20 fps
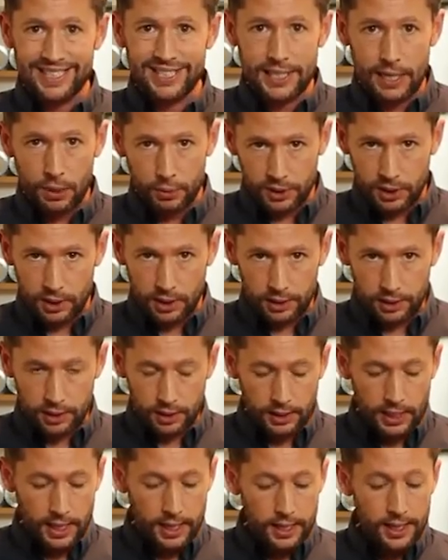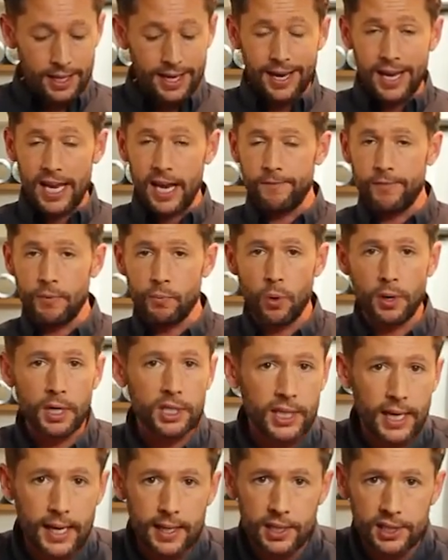Celsius, okay? If you
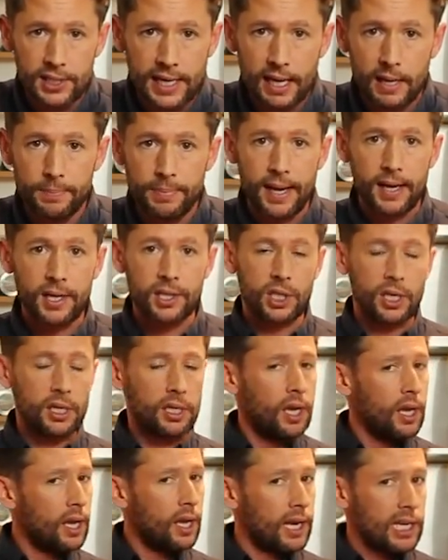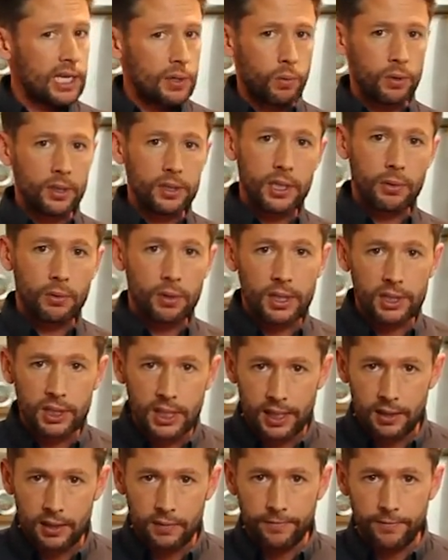want to take this out of the packaging and you want to do it on a
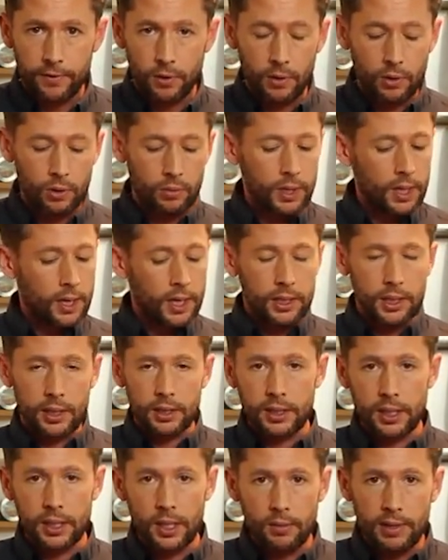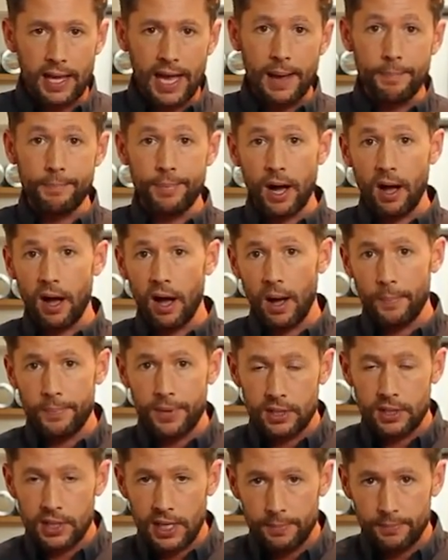tin foil, you can do that, but
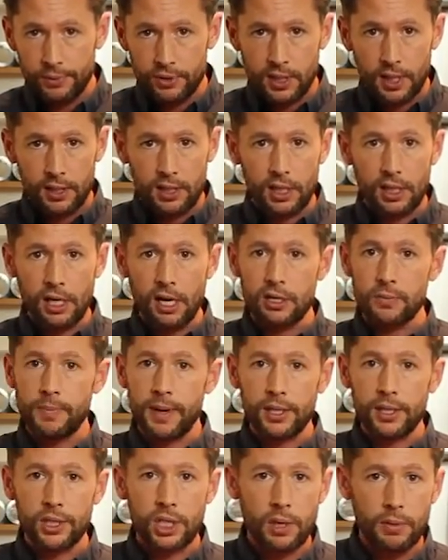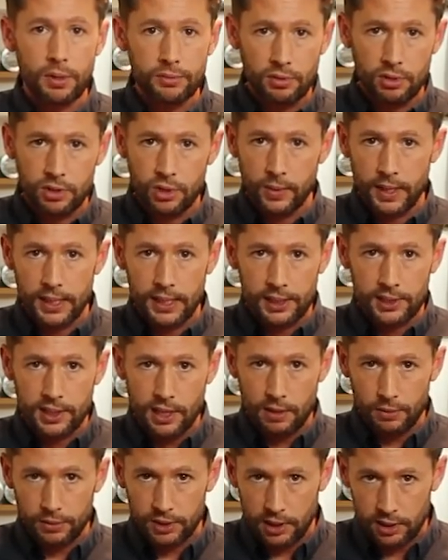up your temperature, you're going to go to about 220
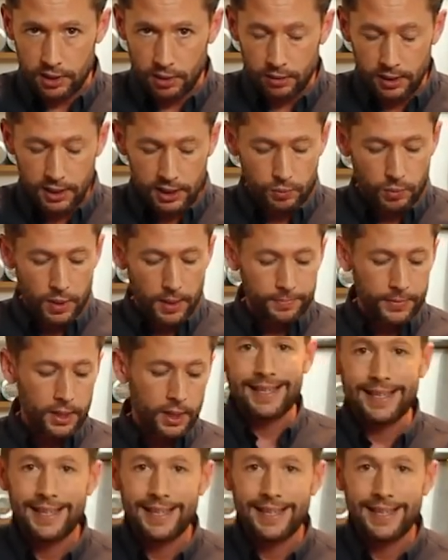Celsius on this one.